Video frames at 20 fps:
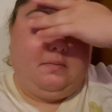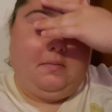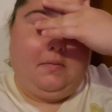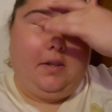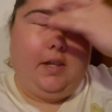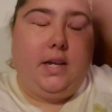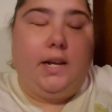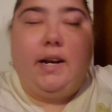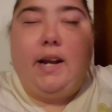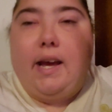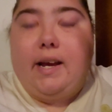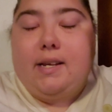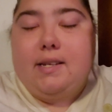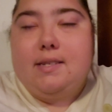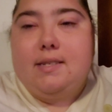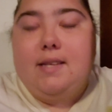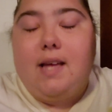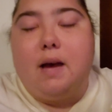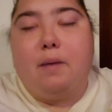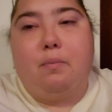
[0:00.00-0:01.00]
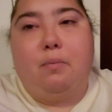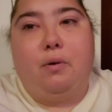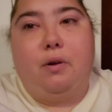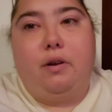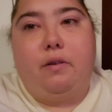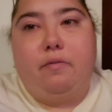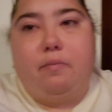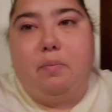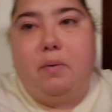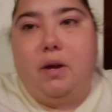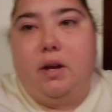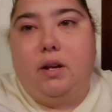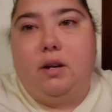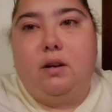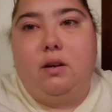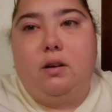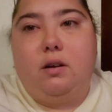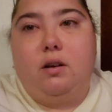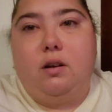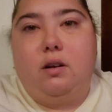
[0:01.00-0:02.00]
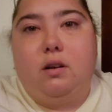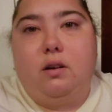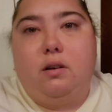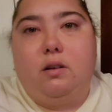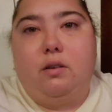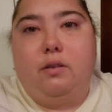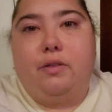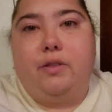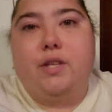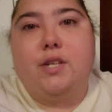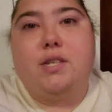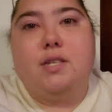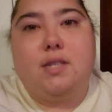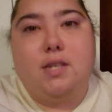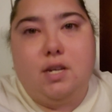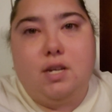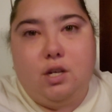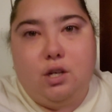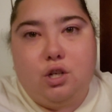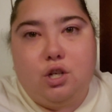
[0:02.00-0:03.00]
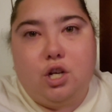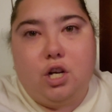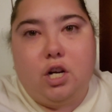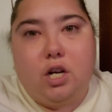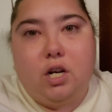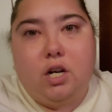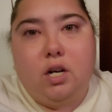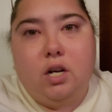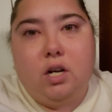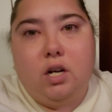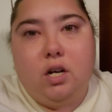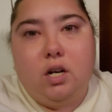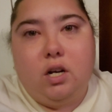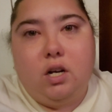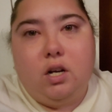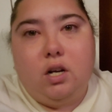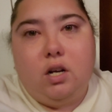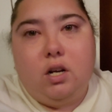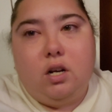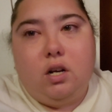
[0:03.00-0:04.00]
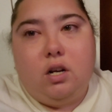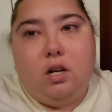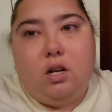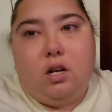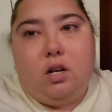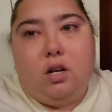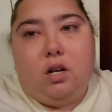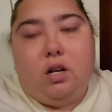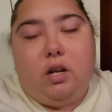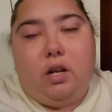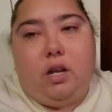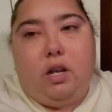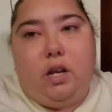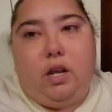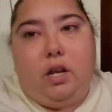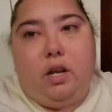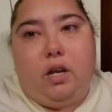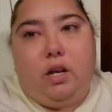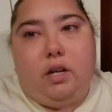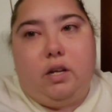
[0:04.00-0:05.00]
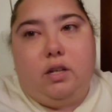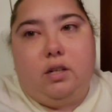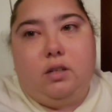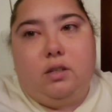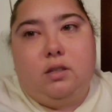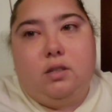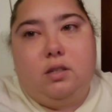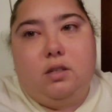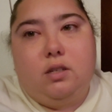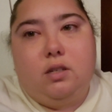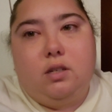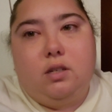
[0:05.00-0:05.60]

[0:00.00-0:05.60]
the next step would have been the seizure. And